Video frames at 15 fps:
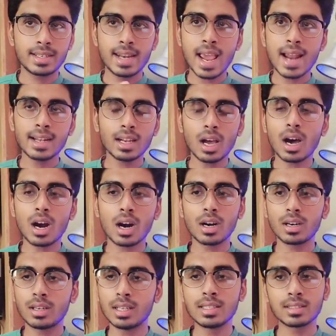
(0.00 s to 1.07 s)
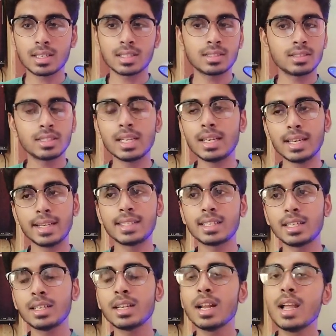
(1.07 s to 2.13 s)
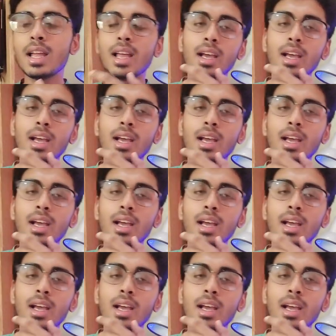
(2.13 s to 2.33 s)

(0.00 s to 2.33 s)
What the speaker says: That are discussed till later